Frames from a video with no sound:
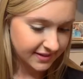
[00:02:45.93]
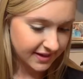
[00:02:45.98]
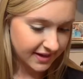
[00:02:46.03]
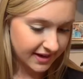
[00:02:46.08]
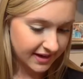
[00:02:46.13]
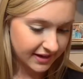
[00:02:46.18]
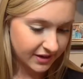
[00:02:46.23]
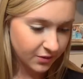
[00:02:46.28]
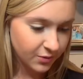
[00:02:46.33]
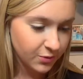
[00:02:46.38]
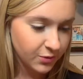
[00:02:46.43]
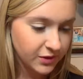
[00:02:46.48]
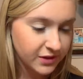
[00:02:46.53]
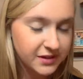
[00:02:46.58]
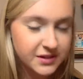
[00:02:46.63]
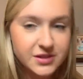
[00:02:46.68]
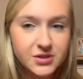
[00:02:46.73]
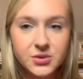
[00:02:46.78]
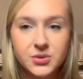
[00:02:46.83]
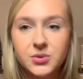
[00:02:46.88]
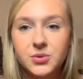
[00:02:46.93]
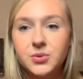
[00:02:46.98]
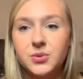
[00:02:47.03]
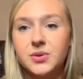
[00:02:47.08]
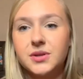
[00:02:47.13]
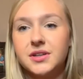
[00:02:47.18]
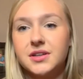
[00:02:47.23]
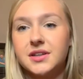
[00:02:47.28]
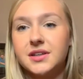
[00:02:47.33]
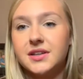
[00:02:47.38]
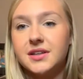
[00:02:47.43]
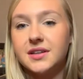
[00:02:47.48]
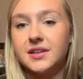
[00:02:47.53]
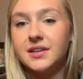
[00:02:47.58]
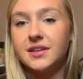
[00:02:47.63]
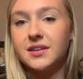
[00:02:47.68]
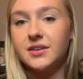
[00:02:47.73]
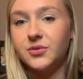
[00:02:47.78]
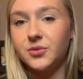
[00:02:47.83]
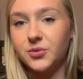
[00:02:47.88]
I don't want to
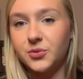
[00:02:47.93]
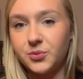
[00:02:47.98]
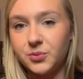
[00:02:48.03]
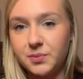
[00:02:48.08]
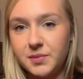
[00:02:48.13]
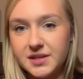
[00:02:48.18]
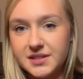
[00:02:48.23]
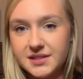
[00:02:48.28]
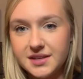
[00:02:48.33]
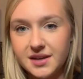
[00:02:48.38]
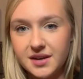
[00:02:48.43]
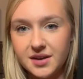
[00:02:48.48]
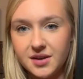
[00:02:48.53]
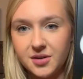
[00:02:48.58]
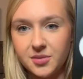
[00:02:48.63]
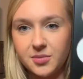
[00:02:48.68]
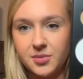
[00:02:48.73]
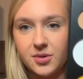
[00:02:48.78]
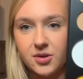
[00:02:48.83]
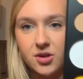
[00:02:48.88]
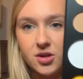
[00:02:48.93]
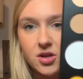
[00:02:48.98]
mess it up.